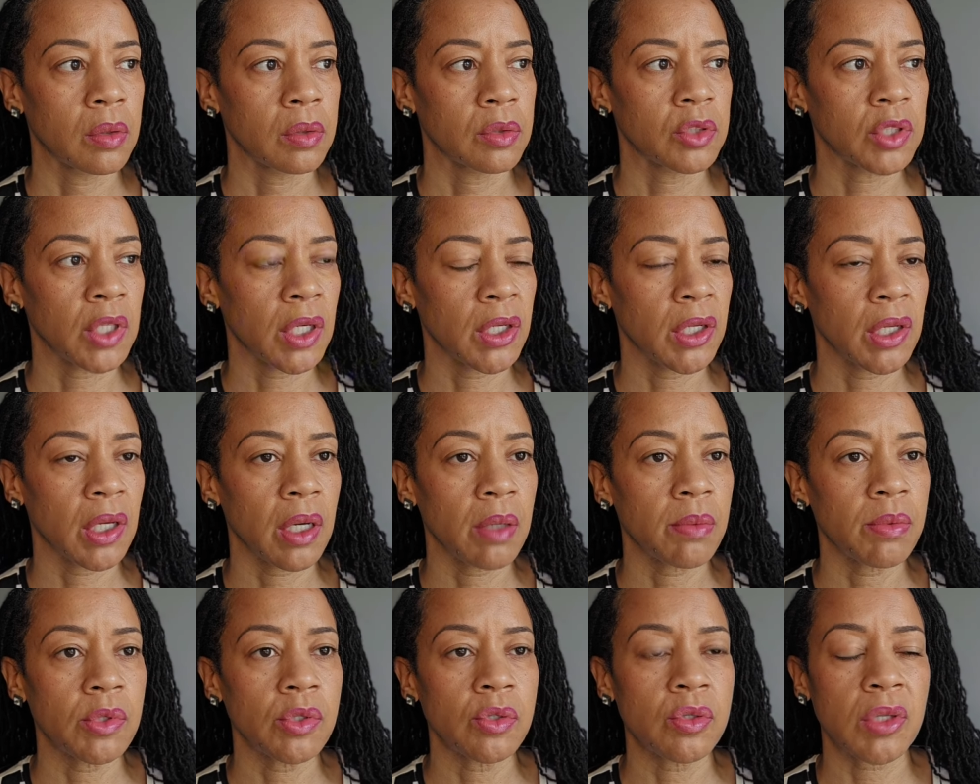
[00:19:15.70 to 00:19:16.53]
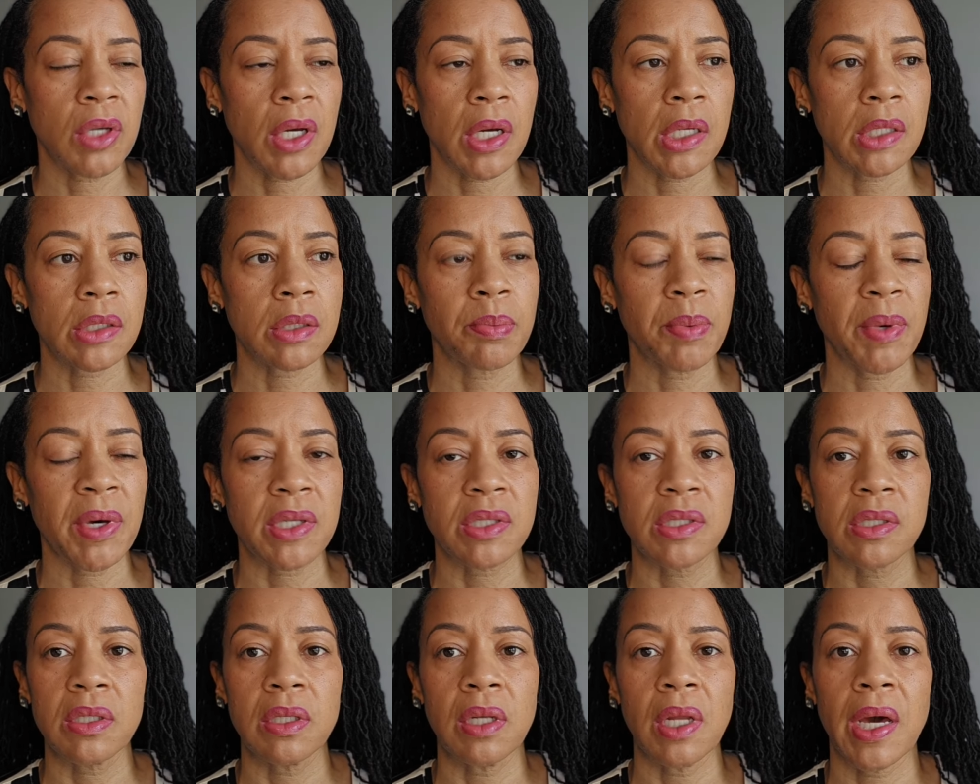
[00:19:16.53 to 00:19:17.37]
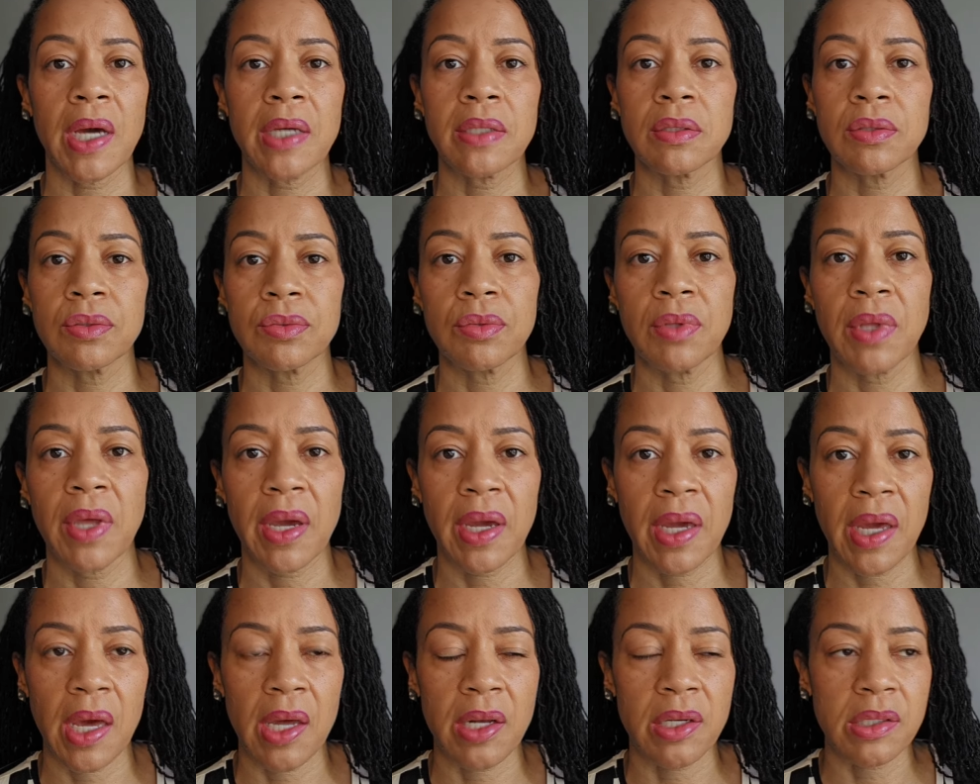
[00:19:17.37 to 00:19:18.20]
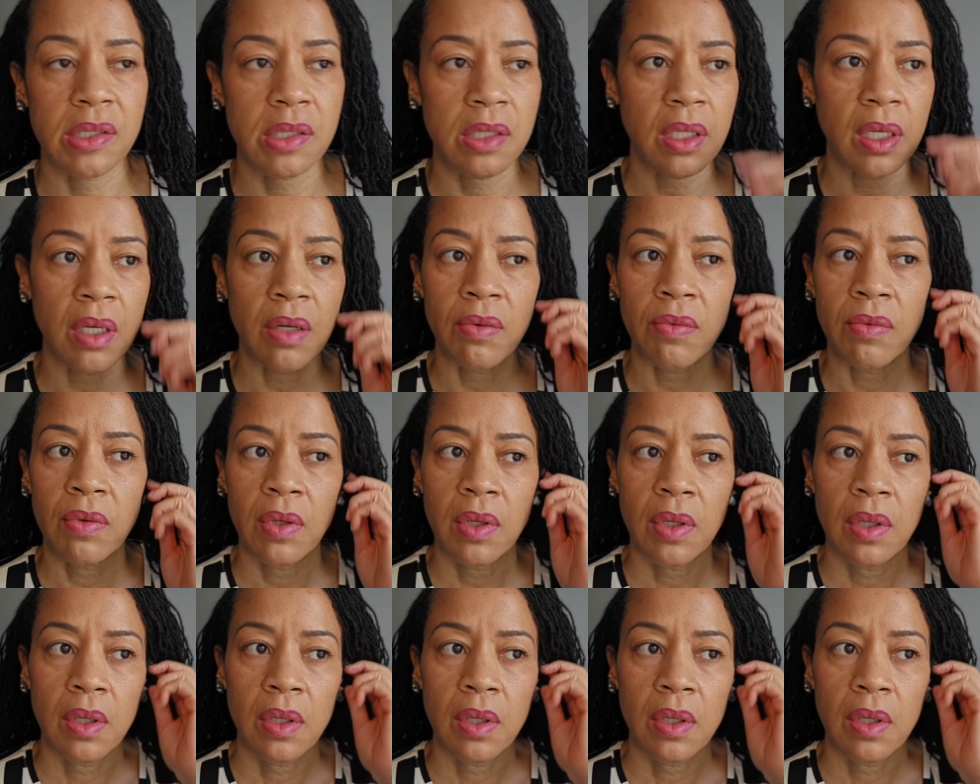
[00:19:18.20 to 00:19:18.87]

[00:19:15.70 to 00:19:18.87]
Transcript: JWs are expected to not do that kind of stuff.